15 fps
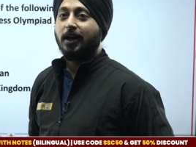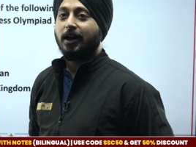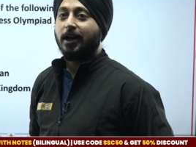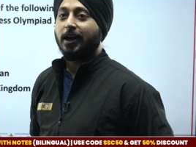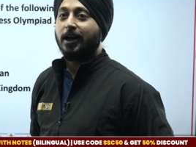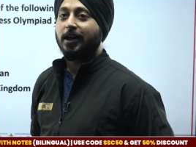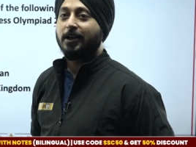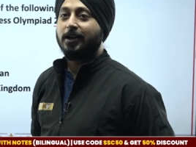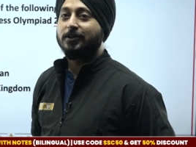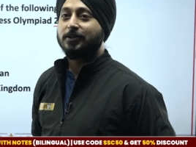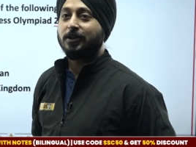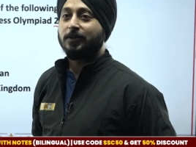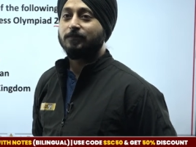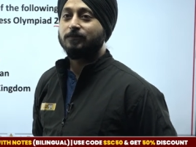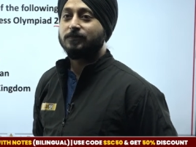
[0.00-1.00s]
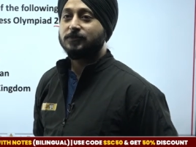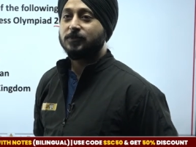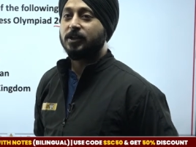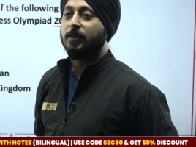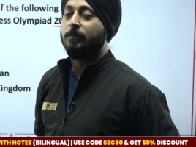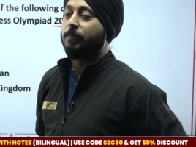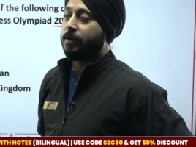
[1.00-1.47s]
I, acha, the
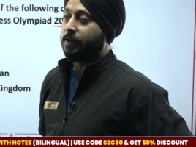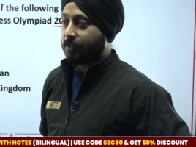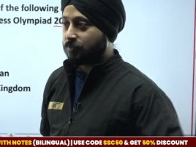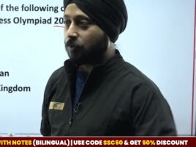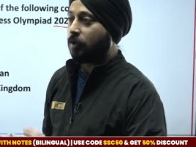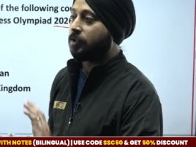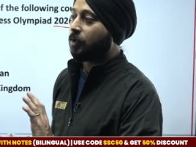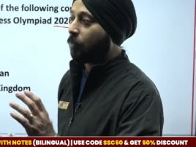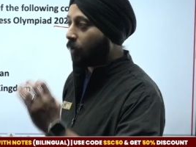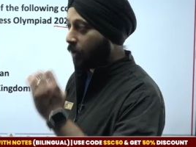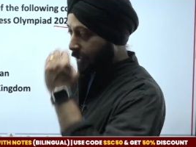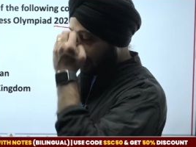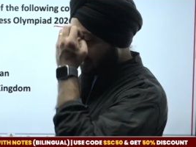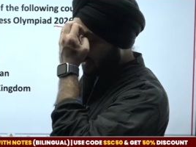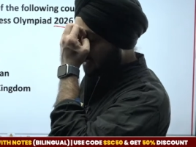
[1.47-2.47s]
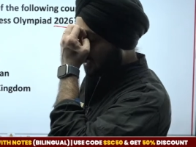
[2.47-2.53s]
Dimpy does all the work and then